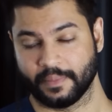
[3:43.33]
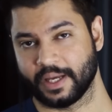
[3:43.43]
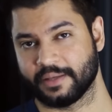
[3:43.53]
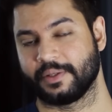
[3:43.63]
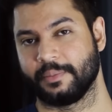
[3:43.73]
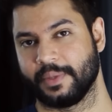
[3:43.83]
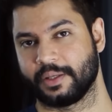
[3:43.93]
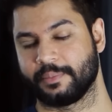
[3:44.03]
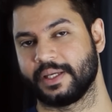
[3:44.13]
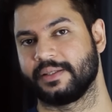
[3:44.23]
After the
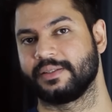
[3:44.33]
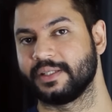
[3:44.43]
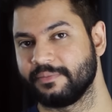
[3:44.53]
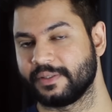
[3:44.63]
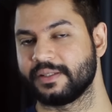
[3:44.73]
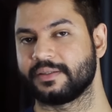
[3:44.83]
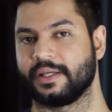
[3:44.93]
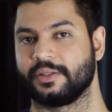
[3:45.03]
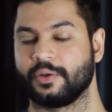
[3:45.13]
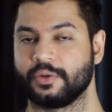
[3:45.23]
paramedics did everything
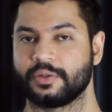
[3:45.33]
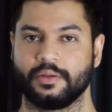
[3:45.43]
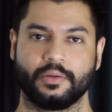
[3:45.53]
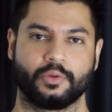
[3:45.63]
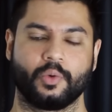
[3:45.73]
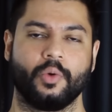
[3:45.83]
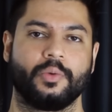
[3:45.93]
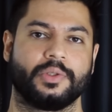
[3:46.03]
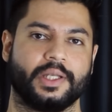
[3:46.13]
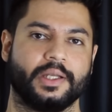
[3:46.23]
they could, Lauren
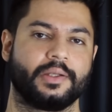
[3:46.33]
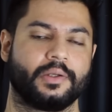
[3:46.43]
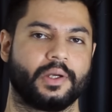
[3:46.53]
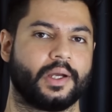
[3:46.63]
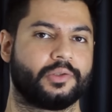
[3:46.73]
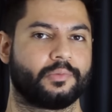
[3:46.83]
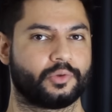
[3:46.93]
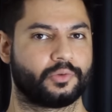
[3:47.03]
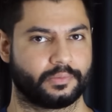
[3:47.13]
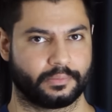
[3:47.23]
was taken to the hospital.